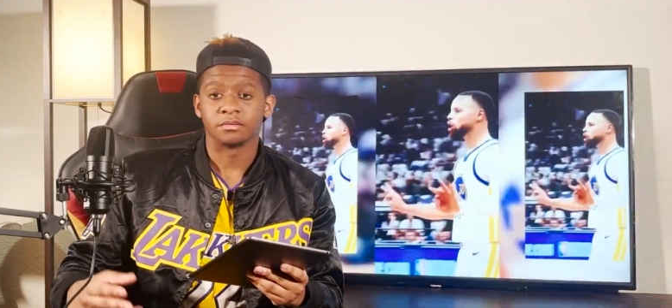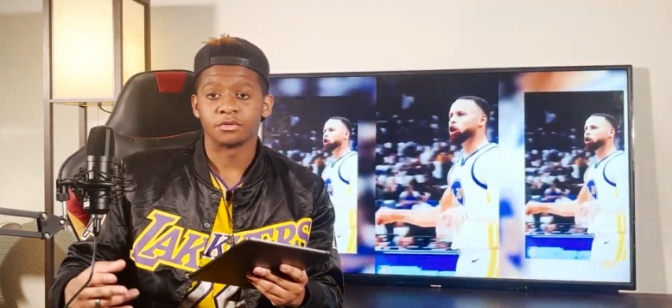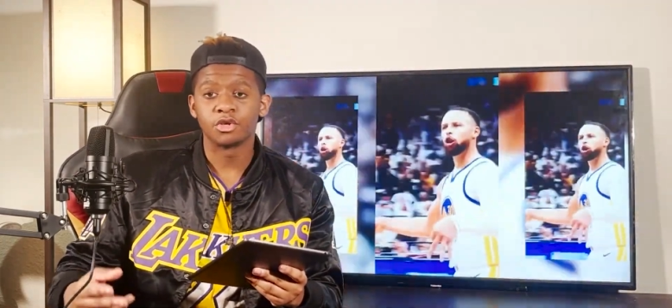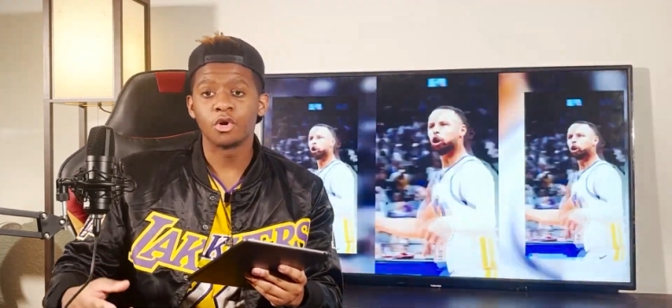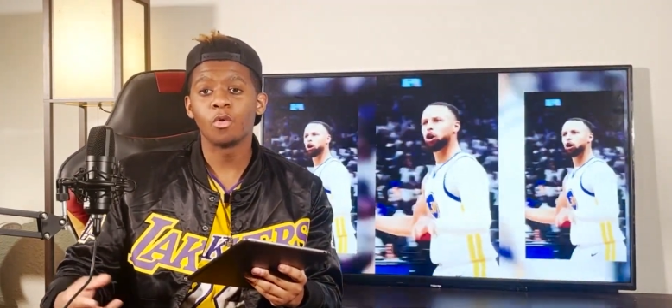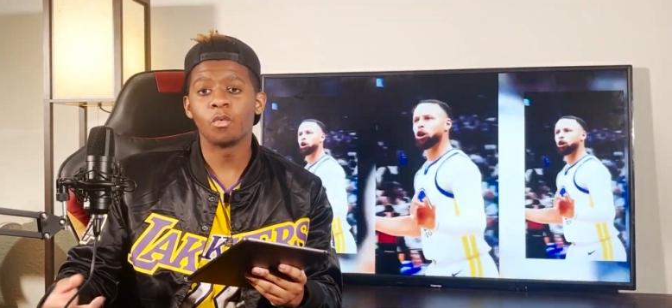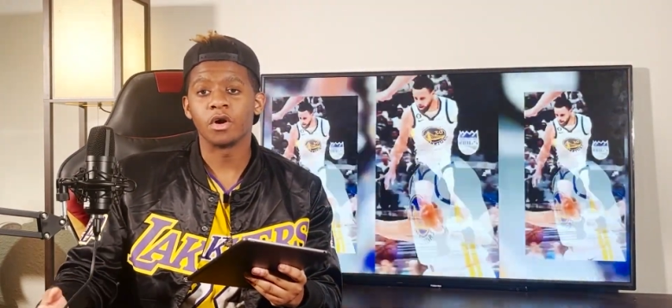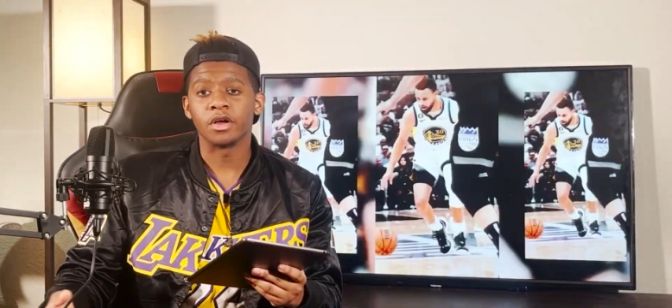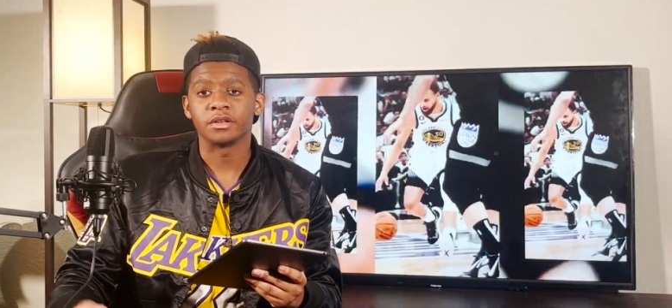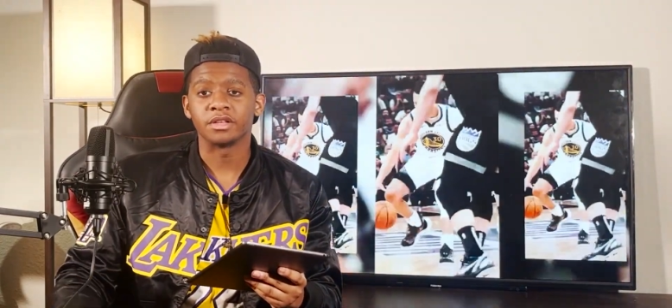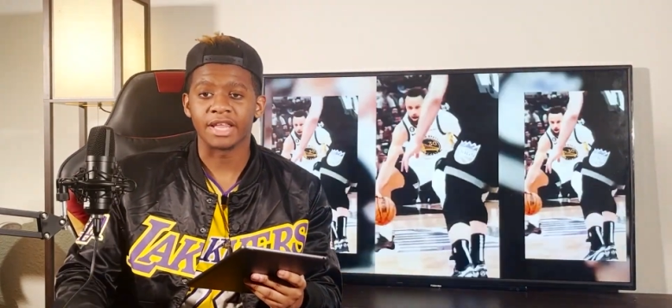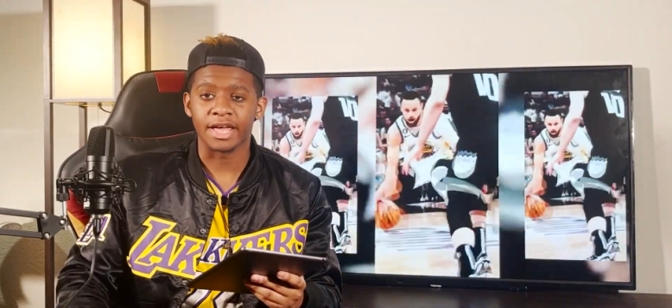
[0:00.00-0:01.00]

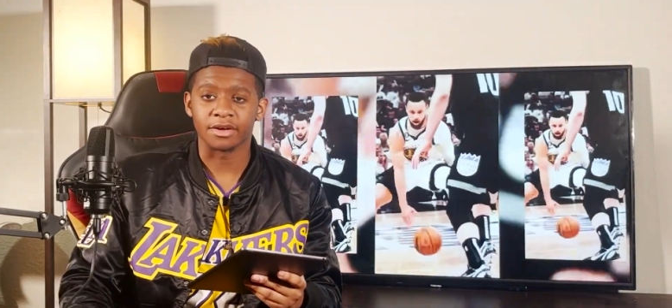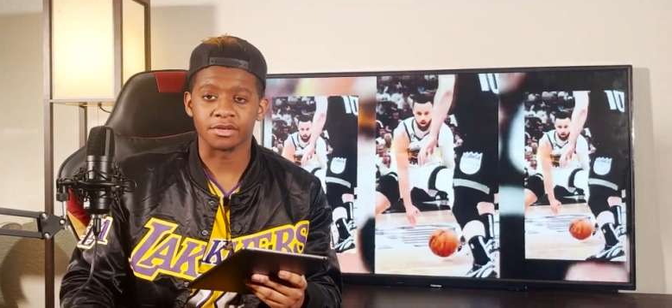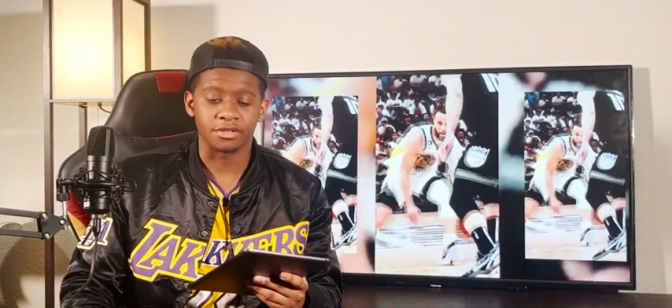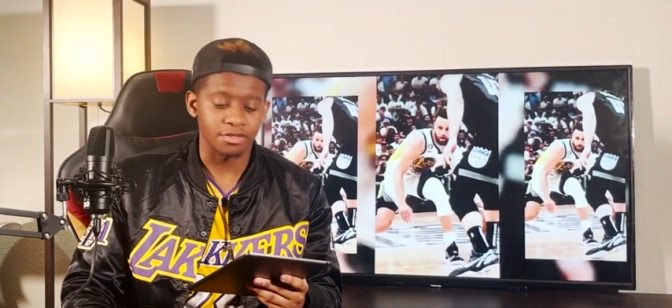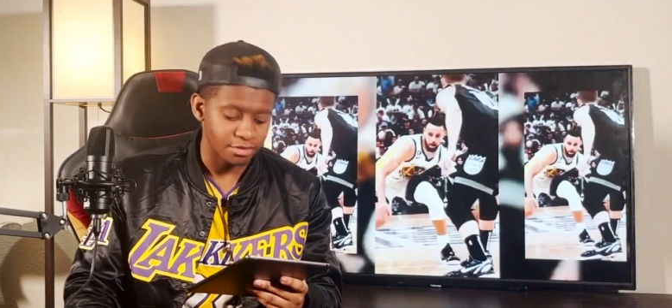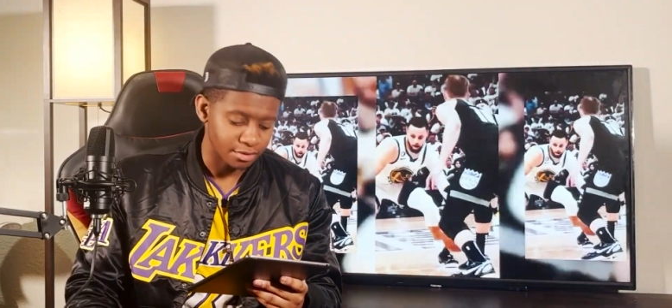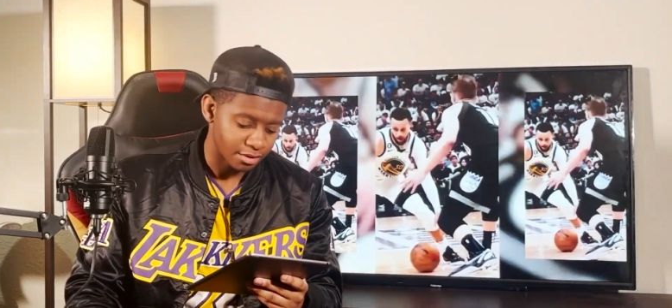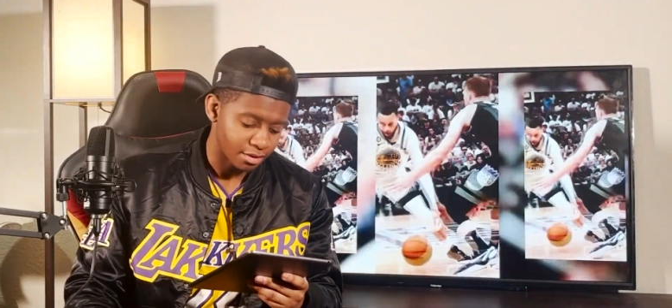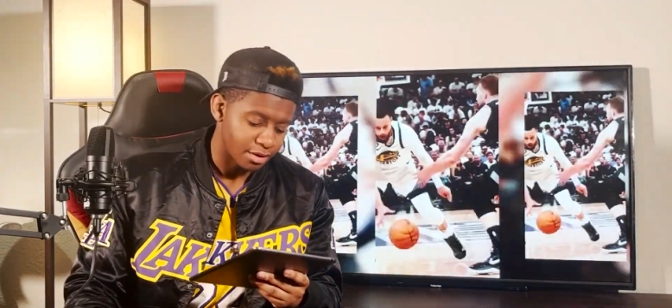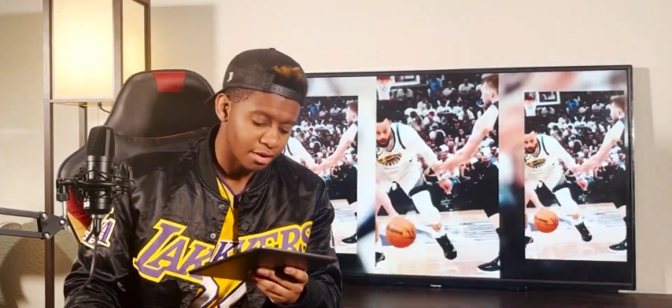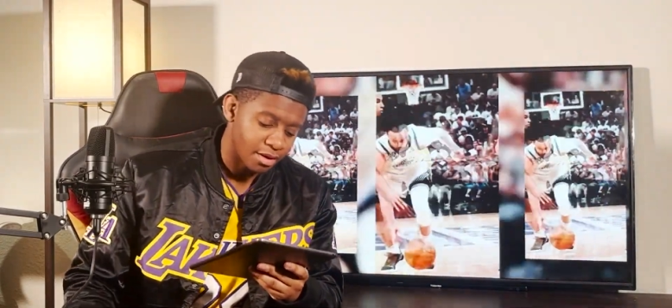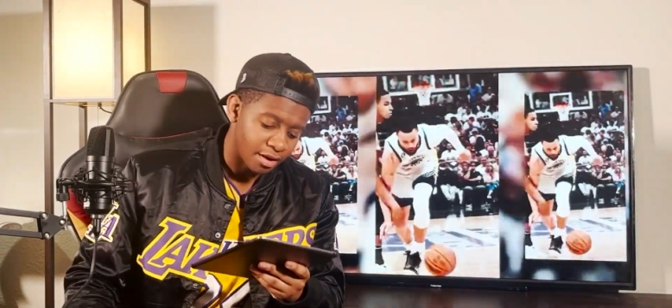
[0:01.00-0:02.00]
2-1 Lakers.
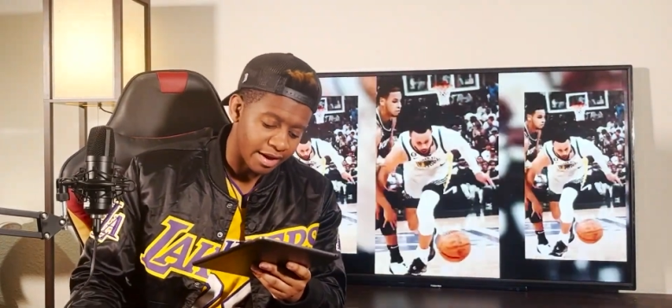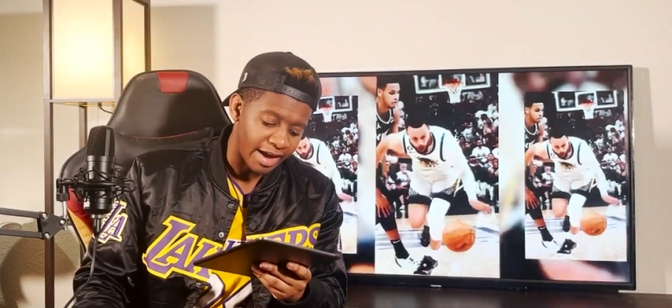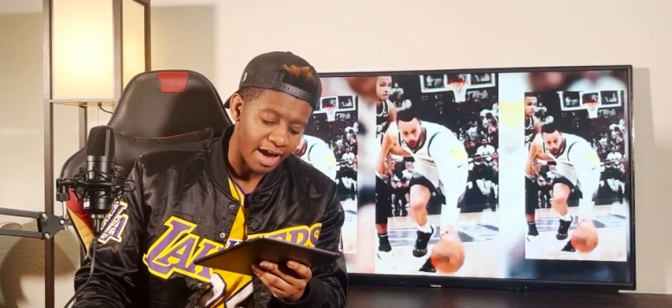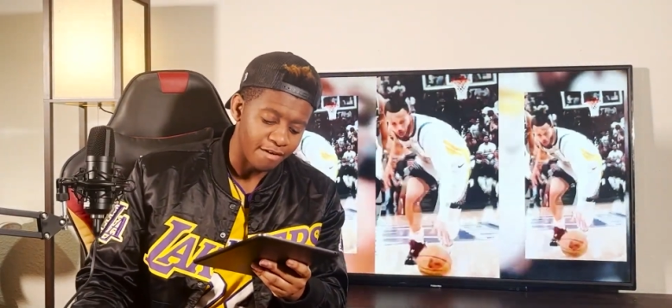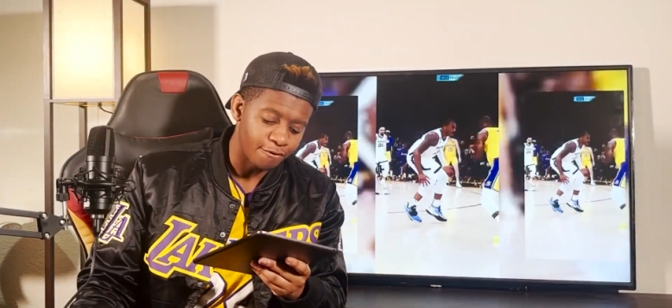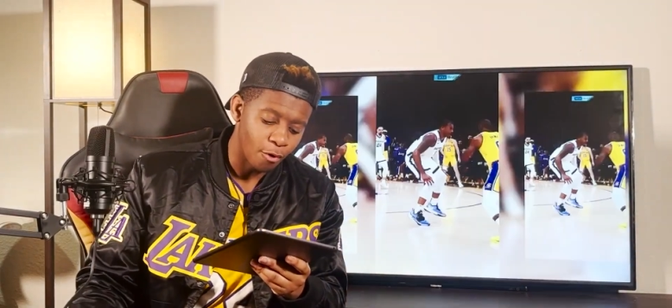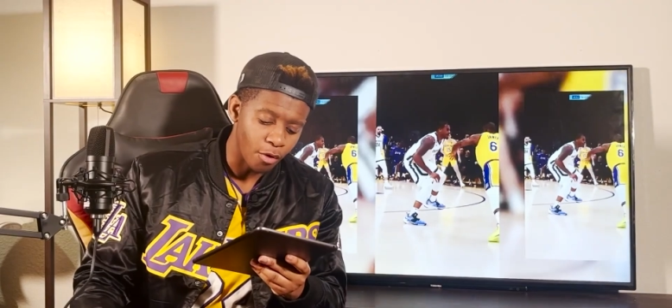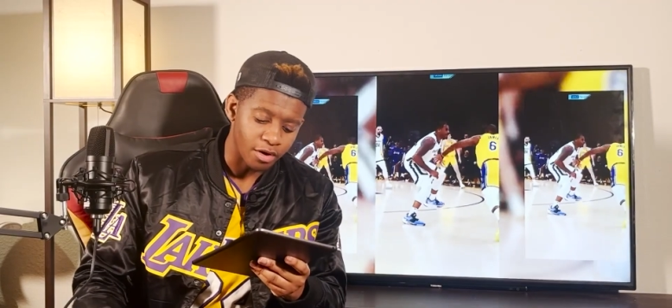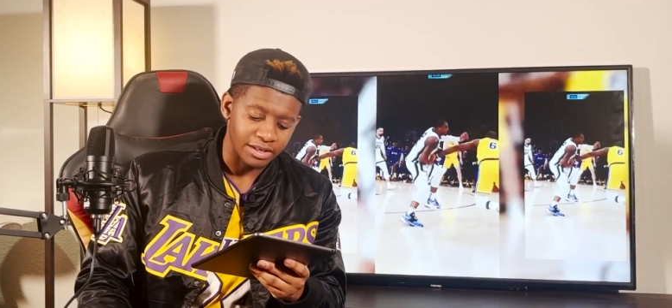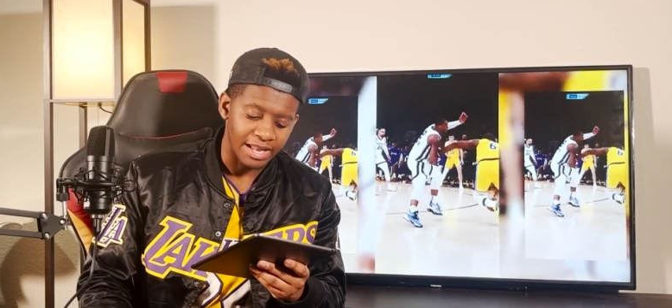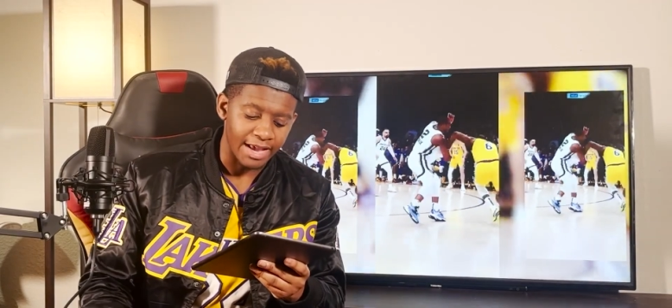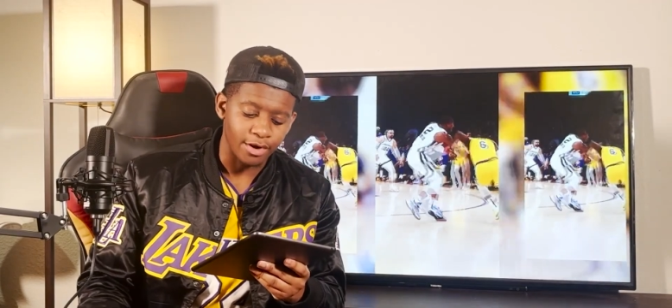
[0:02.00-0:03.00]
Game 4,
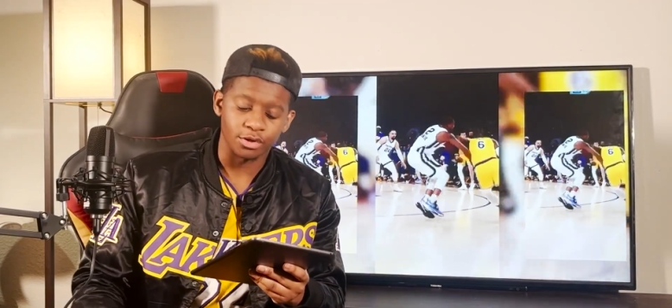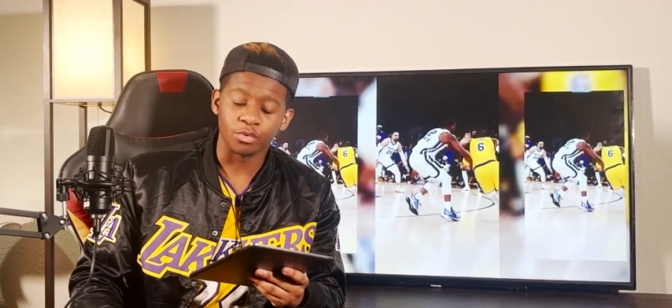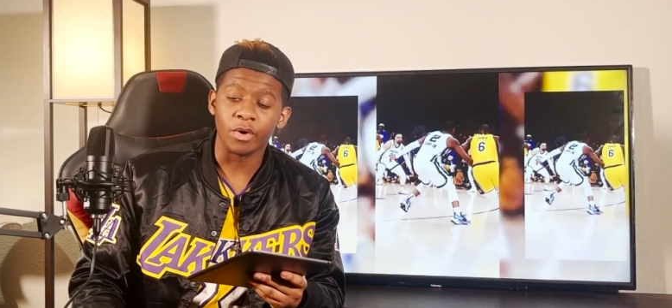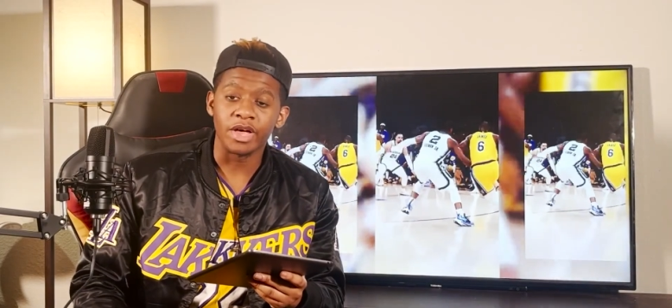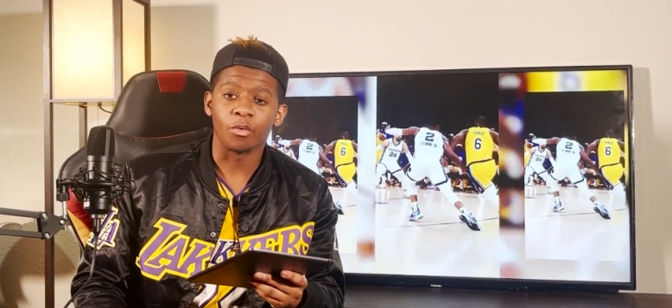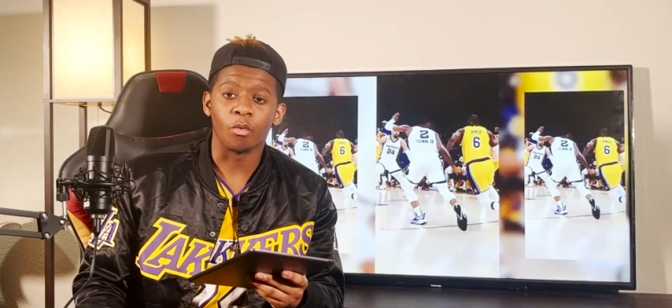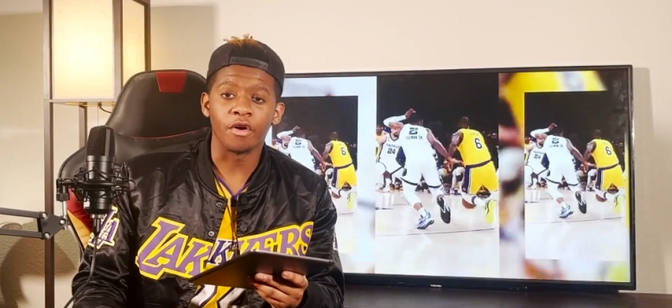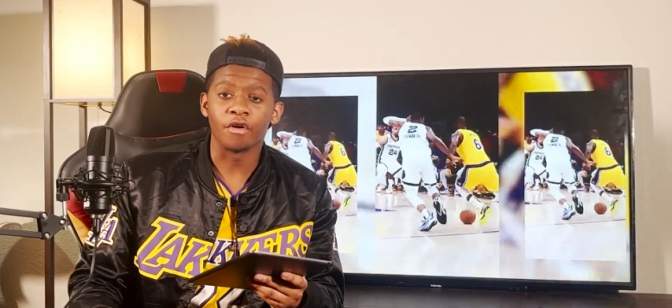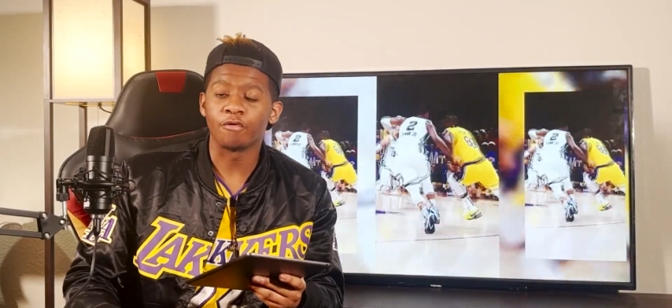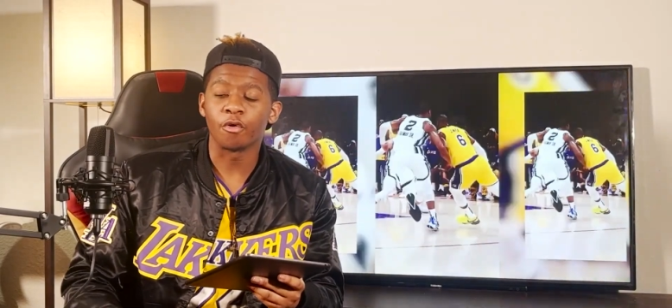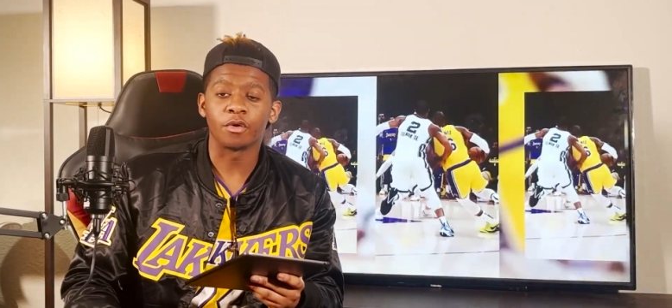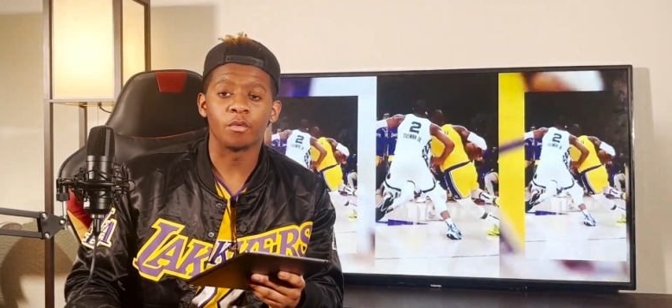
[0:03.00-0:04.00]
Lakers win
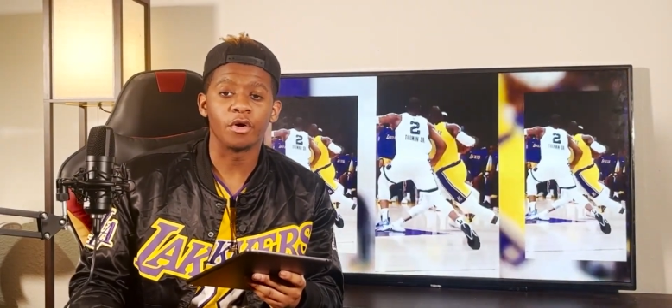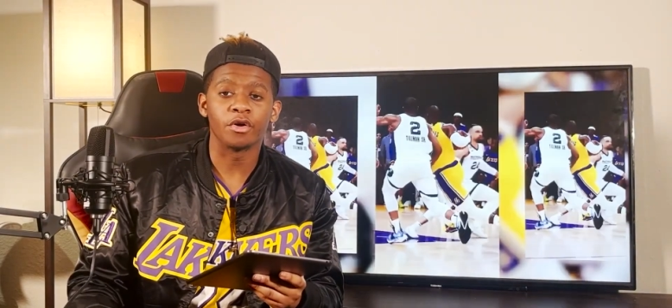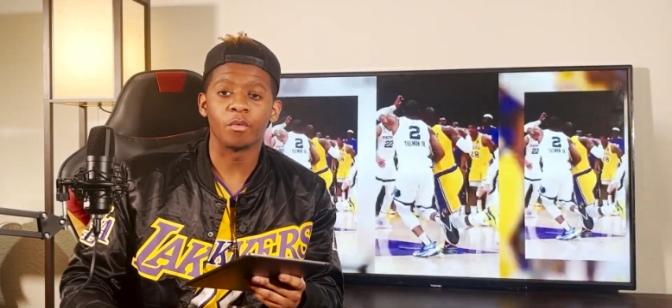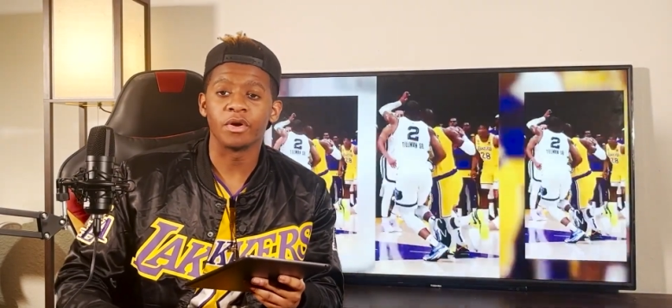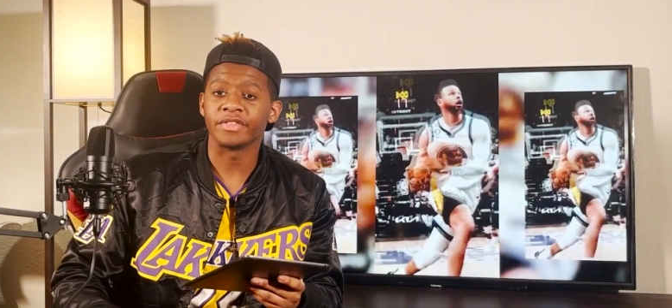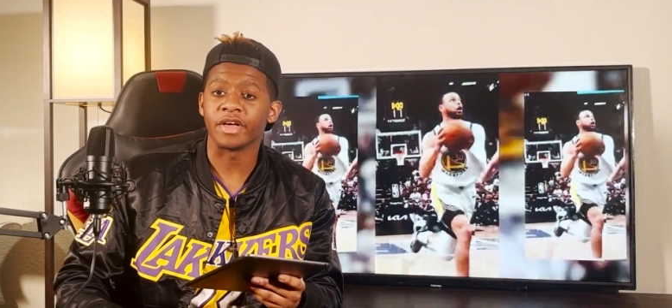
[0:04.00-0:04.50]
104-101.